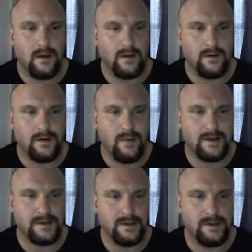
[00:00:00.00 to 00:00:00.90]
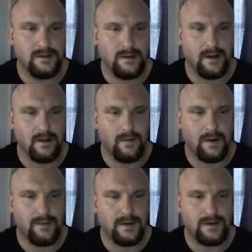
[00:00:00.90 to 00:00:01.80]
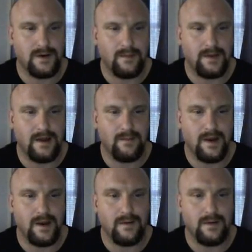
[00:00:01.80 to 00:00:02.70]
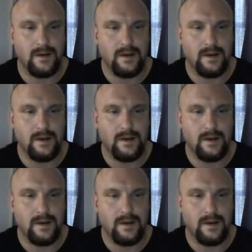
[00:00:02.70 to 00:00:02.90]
go to message. It'll open up this drop-down menu,